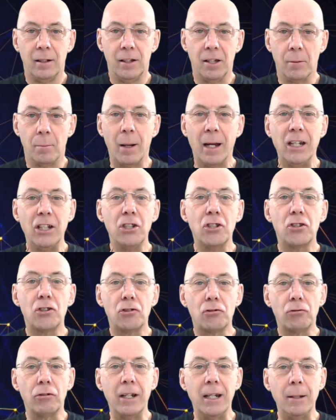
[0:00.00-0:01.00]

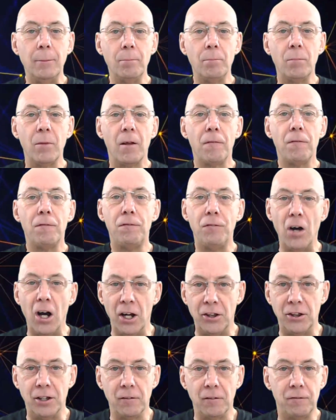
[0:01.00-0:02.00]
mainstream
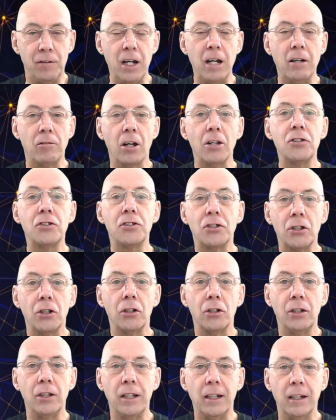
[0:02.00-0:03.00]
FUD, the fear,
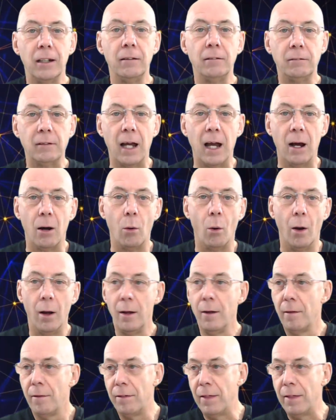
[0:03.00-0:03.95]
uncertainty and doubt.